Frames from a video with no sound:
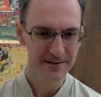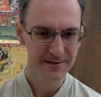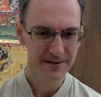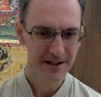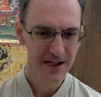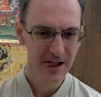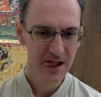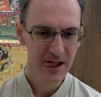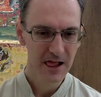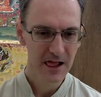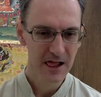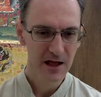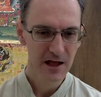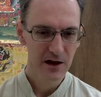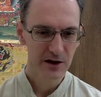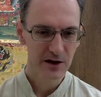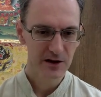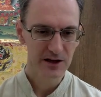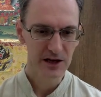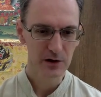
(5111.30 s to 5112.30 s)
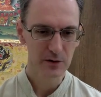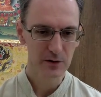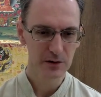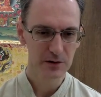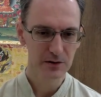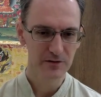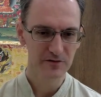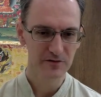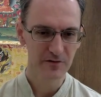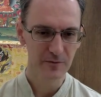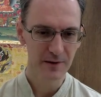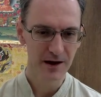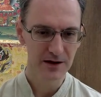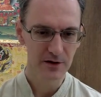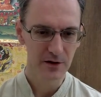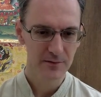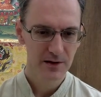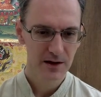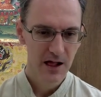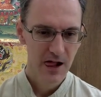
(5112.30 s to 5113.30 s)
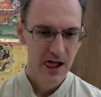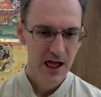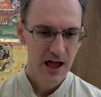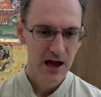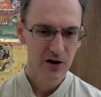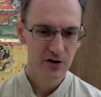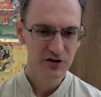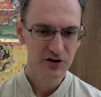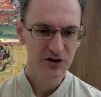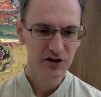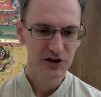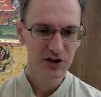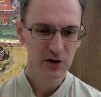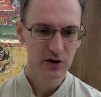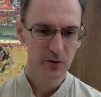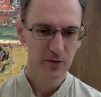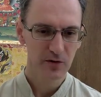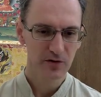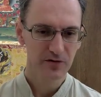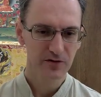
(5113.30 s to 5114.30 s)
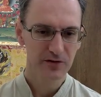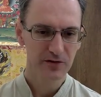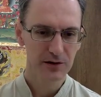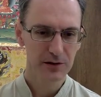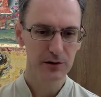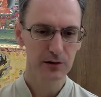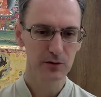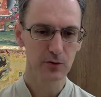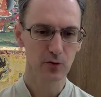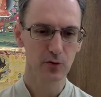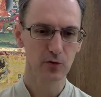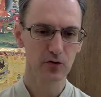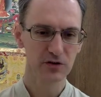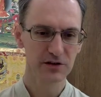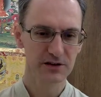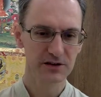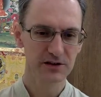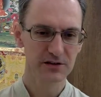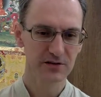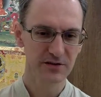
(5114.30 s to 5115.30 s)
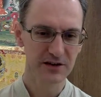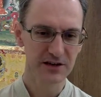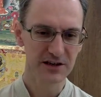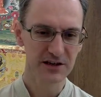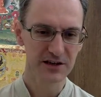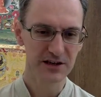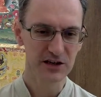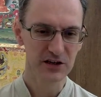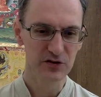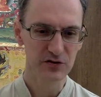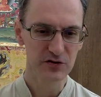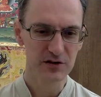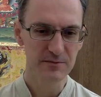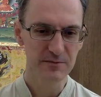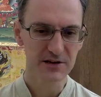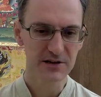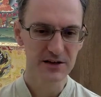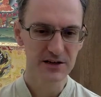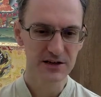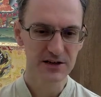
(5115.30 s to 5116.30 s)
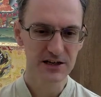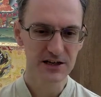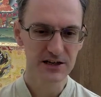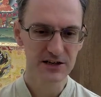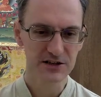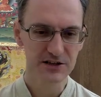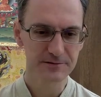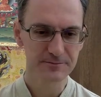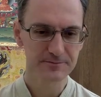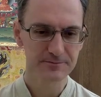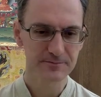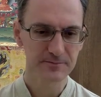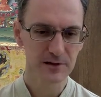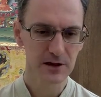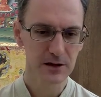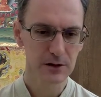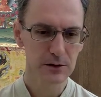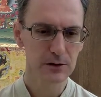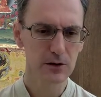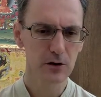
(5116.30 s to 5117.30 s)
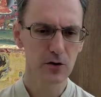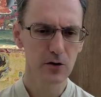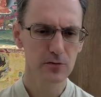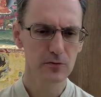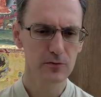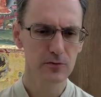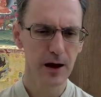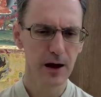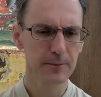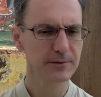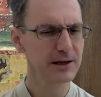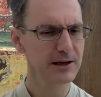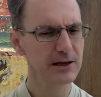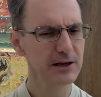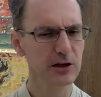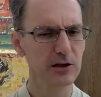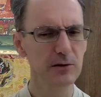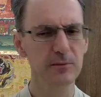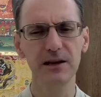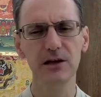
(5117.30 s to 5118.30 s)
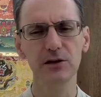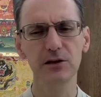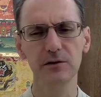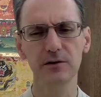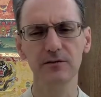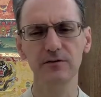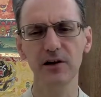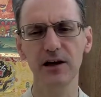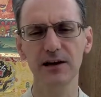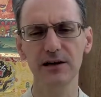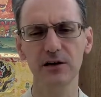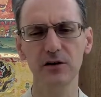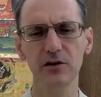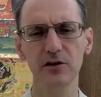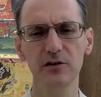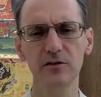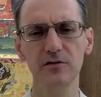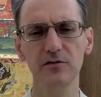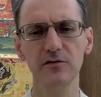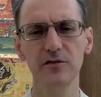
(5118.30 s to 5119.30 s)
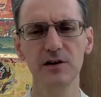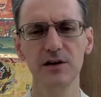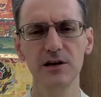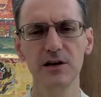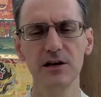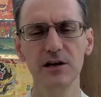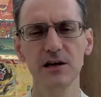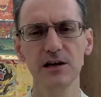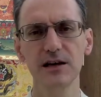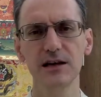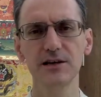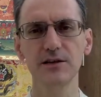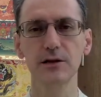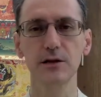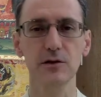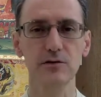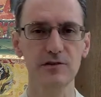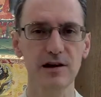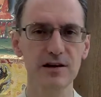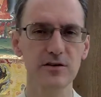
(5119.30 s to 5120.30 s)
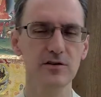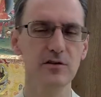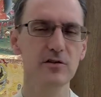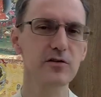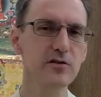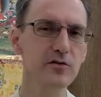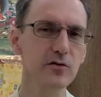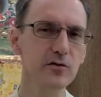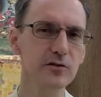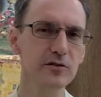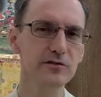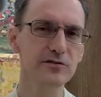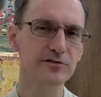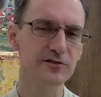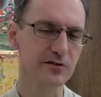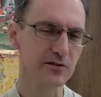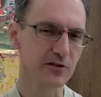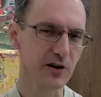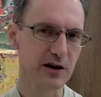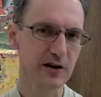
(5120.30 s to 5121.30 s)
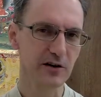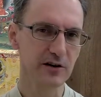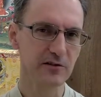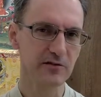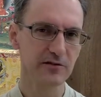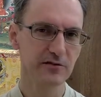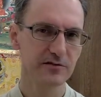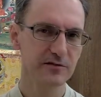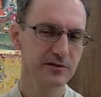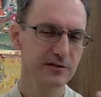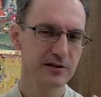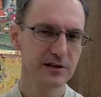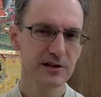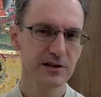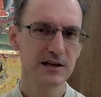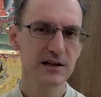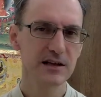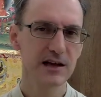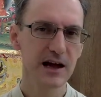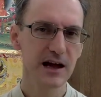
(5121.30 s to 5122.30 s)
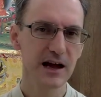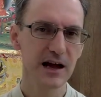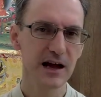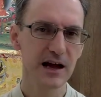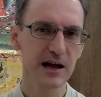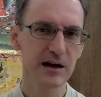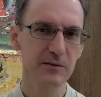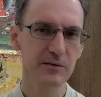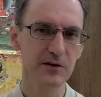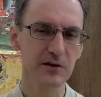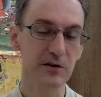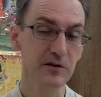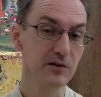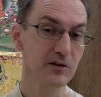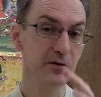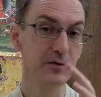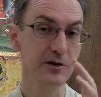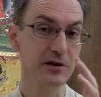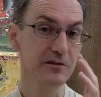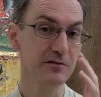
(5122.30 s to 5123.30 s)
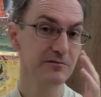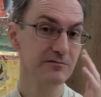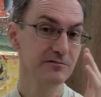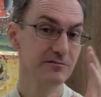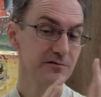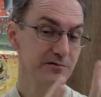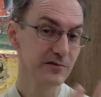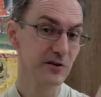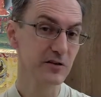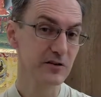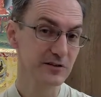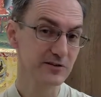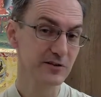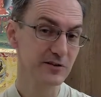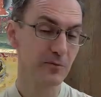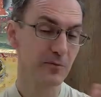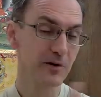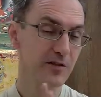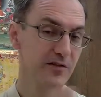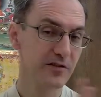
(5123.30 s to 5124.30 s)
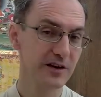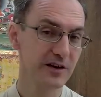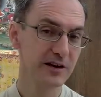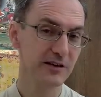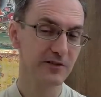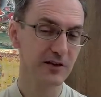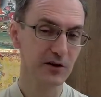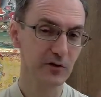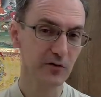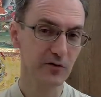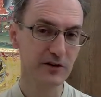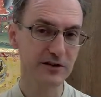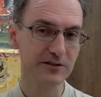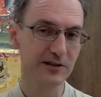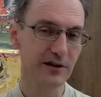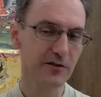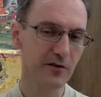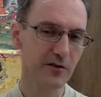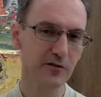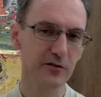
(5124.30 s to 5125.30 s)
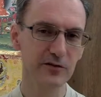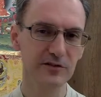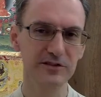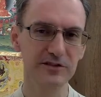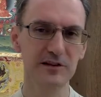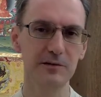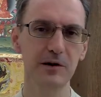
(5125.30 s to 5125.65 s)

Okay. Question from Marco: how to deal with disordered thinking during meditation? So I'm taking you meaning sort of like a lot of like distracted thoughts. So like a lot of you want to focus on one thing and then all these other thoughts come up.